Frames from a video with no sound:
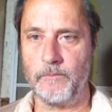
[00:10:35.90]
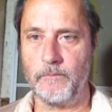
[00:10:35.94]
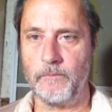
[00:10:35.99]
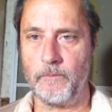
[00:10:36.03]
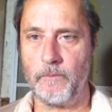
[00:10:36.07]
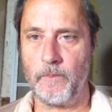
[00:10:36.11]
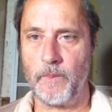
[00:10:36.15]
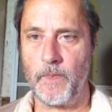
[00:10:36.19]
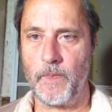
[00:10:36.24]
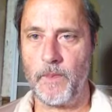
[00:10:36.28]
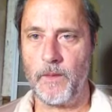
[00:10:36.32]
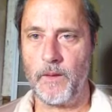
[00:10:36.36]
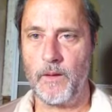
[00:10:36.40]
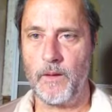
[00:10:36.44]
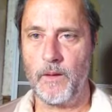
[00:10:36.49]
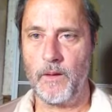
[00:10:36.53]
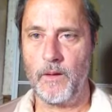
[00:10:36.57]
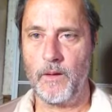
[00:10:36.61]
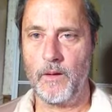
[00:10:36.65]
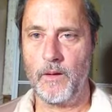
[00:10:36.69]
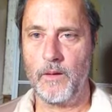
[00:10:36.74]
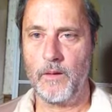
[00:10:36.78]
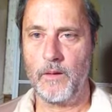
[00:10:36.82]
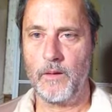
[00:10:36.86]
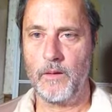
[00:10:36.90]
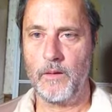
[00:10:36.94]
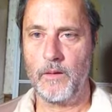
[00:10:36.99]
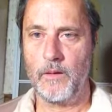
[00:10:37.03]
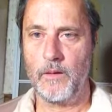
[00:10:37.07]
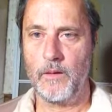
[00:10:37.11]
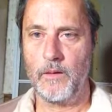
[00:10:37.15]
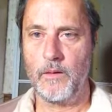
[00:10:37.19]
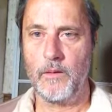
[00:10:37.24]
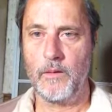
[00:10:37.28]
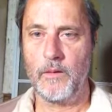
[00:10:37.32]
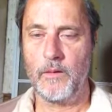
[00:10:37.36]

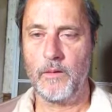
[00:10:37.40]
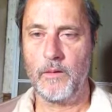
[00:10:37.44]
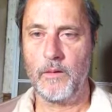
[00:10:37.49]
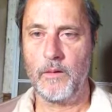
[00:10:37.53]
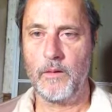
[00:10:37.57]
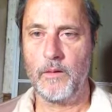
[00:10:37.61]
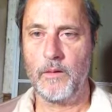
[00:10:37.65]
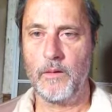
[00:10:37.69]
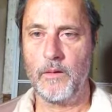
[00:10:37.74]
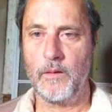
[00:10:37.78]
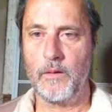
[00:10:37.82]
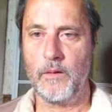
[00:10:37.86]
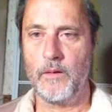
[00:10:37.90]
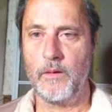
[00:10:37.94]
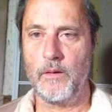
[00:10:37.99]
(no one is talking)